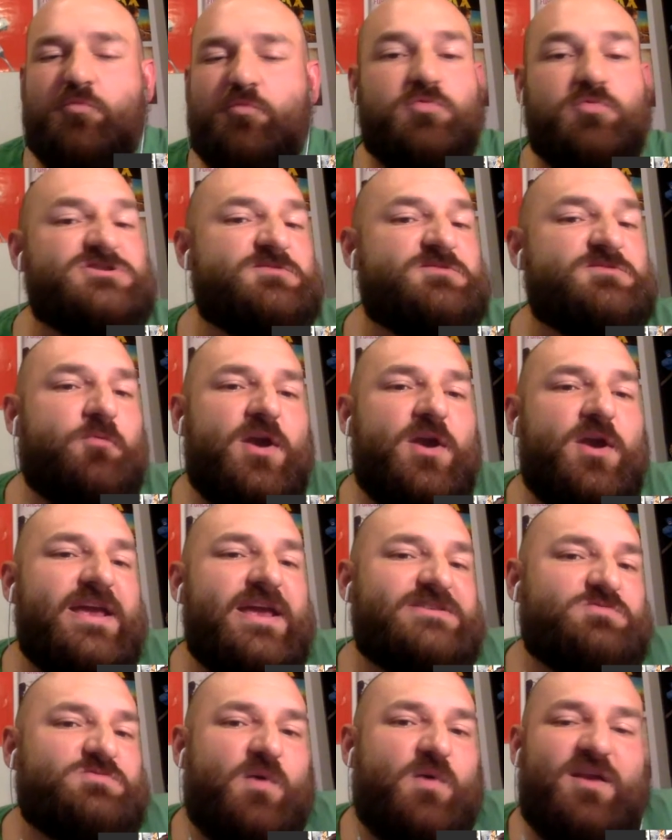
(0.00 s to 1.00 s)
Spring
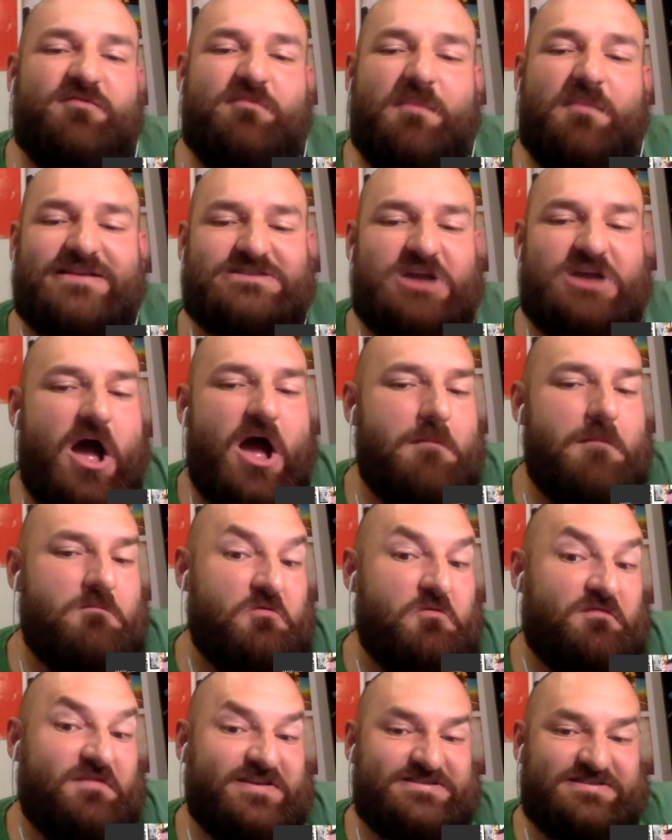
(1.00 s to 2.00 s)
is one of my top
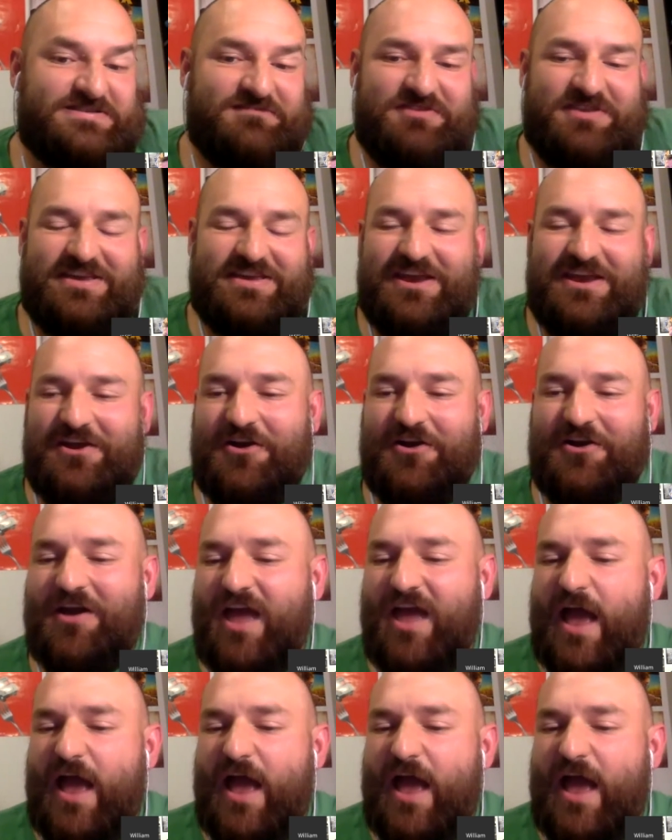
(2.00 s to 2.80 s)
movies of the year.